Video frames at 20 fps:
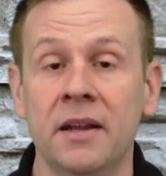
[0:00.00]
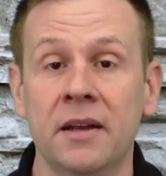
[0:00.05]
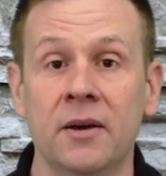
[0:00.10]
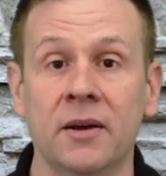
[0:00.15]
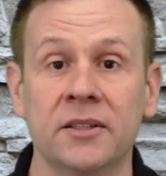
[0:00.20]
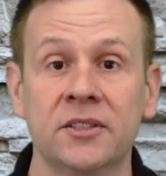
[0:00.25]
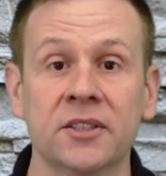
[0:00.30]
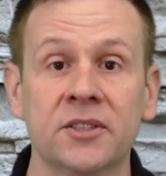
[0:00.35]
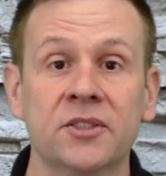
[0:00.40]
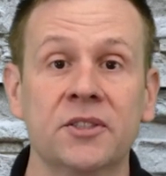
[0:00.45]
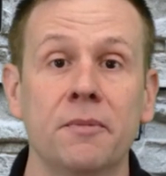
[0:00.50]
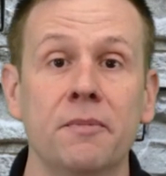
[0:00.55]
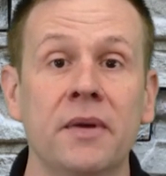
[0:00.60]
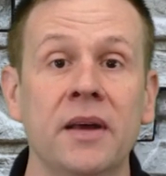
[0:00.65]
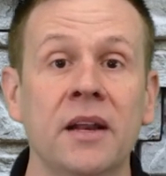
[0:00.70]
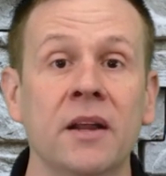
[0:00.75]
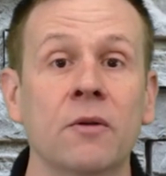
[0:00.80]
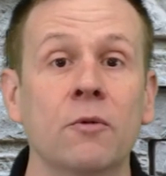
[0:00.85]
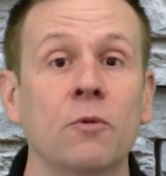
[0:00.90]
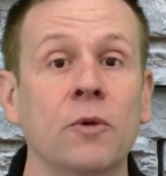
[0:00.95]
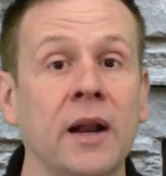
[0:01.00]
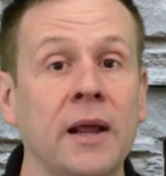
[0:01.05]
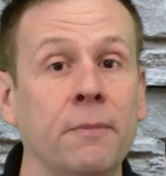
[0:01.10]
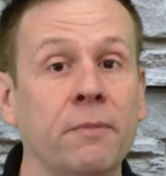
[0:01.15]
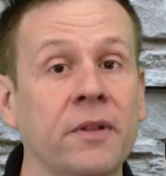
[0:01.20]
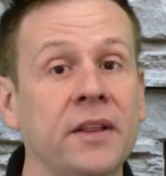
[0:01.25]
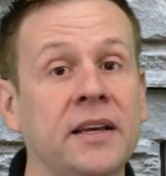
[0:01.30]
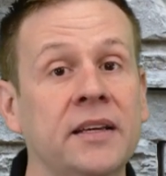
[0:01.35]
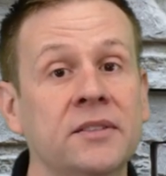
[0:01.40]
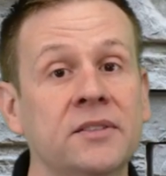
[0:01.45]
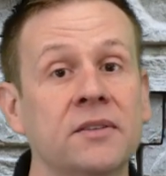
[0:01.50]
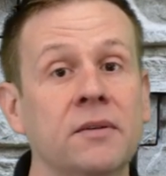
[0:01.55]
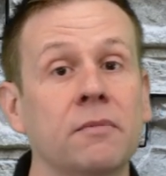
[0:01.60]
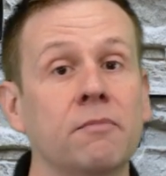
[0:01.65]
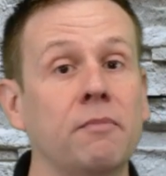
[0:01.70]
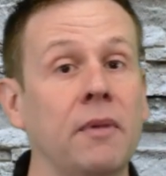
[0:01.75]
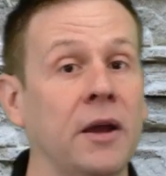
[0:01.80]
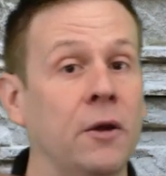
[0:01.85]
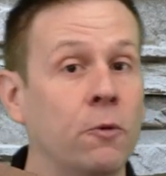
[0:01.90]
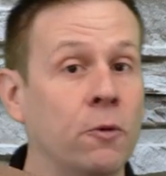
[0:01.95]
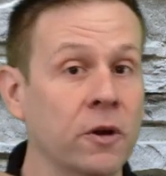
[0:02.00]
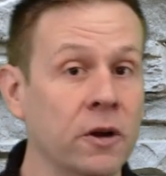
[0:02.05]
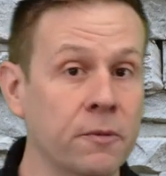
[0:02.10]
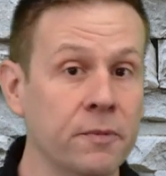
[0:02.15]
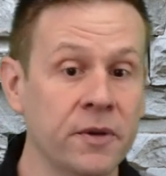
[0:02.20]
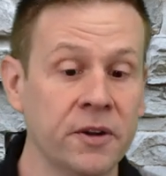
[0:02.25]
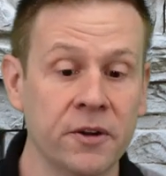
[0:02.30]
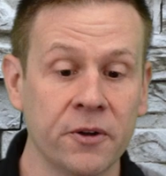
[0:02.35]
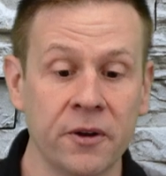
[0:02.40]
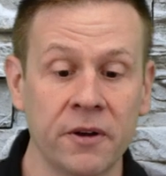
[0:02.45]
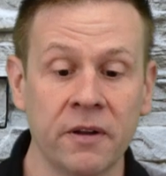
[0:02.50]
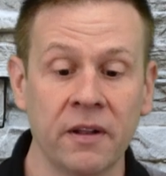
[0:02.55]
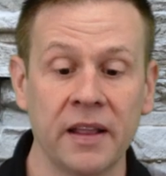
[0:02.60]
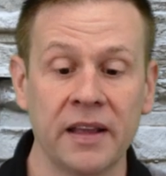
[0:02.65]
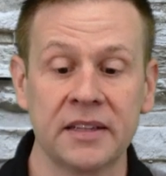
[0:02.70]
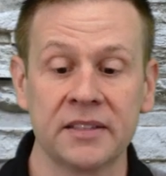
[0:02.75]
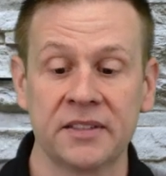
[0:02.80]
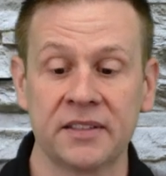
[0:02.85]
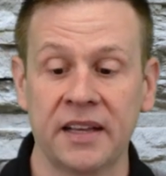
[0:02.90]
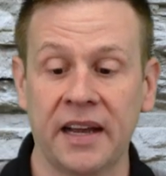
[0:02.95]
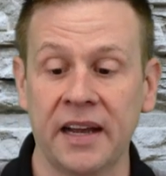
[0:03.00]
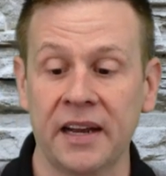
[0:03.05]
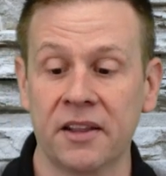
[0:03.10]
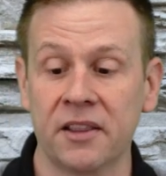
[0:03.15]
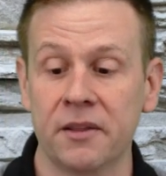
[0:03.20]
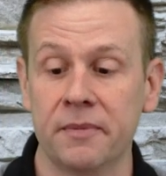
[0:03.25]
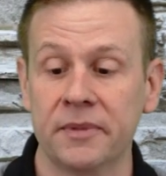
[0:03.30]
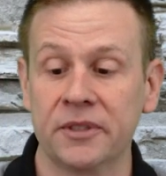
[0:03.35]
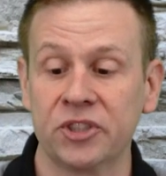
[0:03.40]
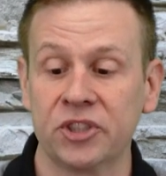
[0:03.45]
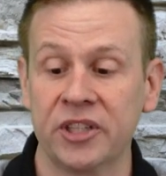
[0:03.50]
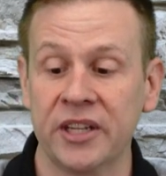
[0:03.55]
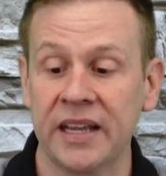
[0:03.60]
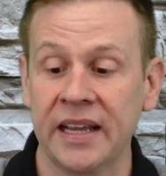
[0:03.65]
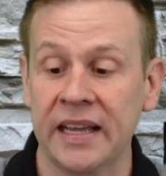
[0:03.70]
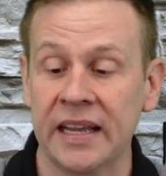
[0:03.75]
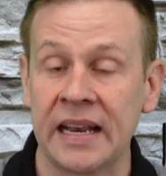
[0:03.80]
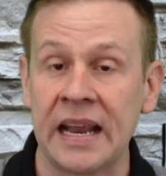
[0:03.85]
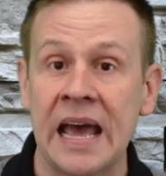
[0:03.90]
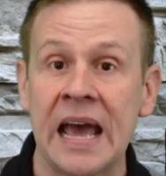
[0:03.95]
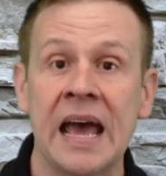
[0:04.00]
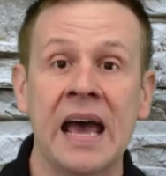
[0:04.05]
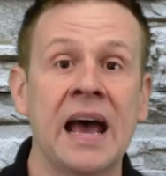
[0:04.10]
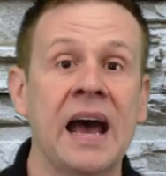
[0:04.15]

Now in just a minute, when I place my work material inside of the machine,